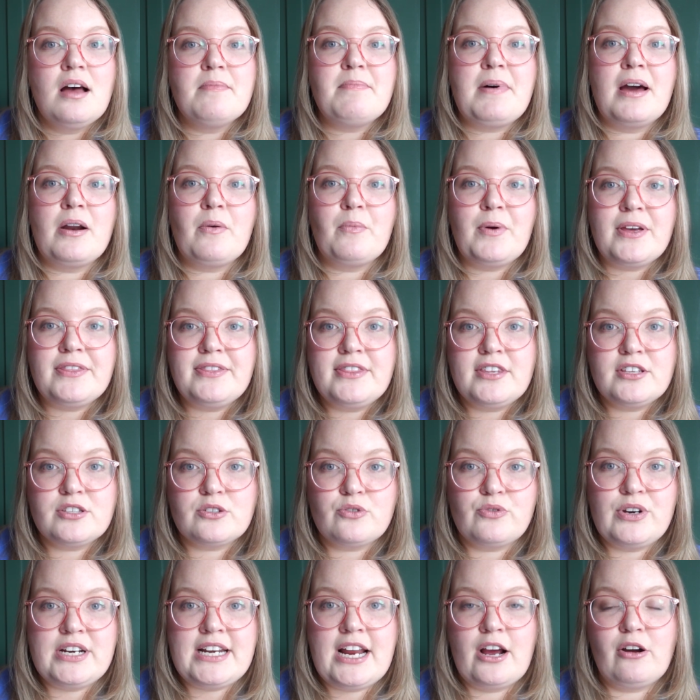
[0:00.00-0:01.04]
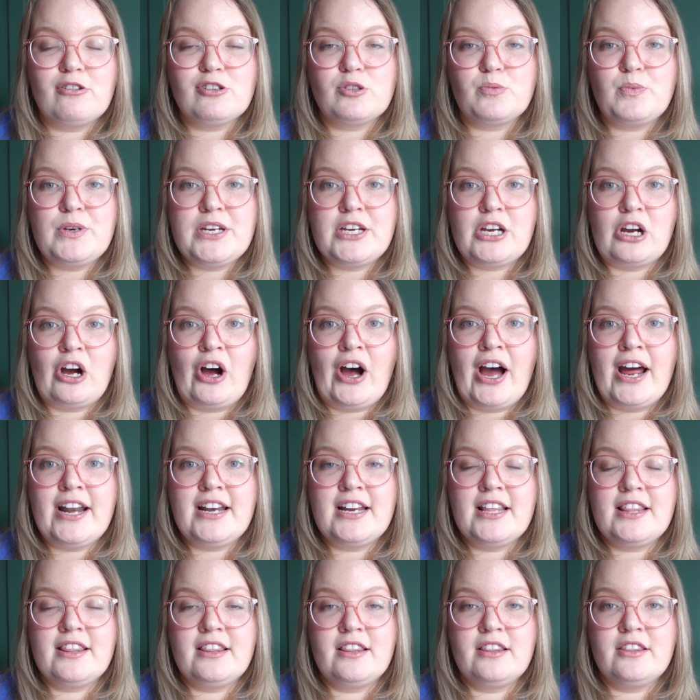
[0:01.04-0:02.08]
But with this greenhouse, we
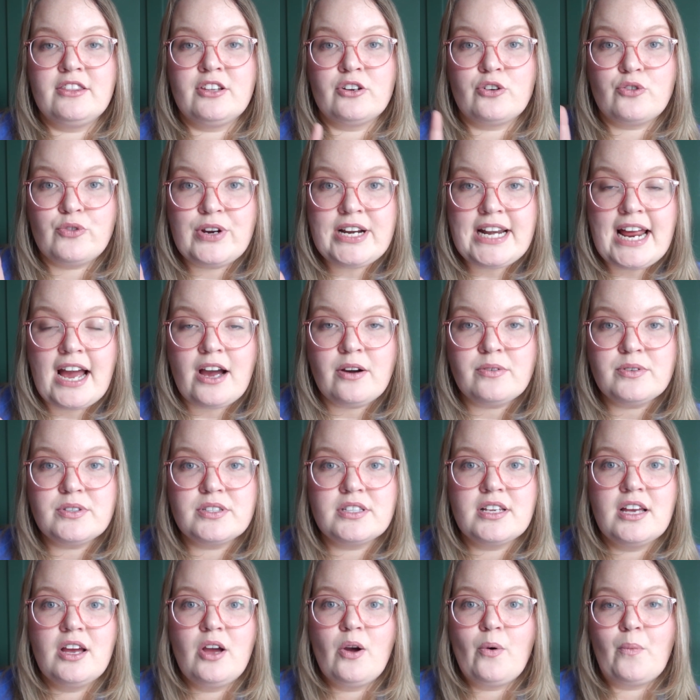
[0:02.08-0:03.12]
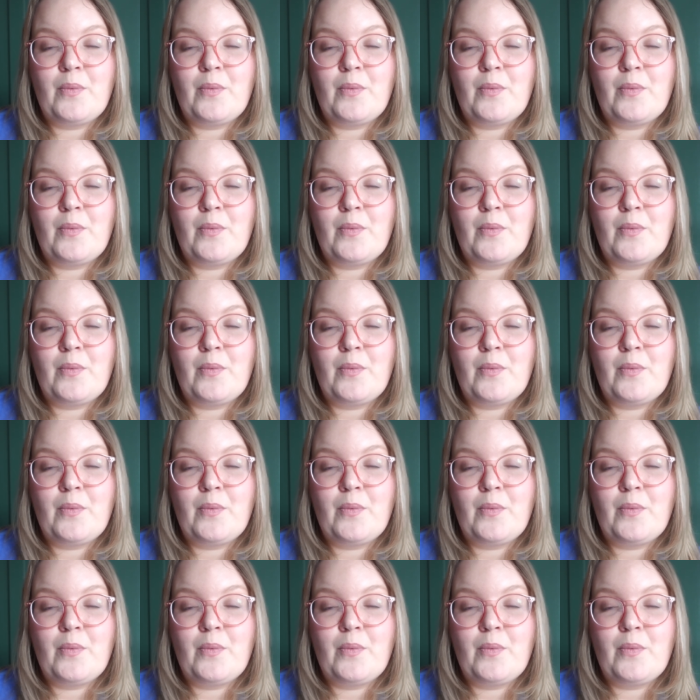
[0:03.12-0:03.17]
got the greenhouse,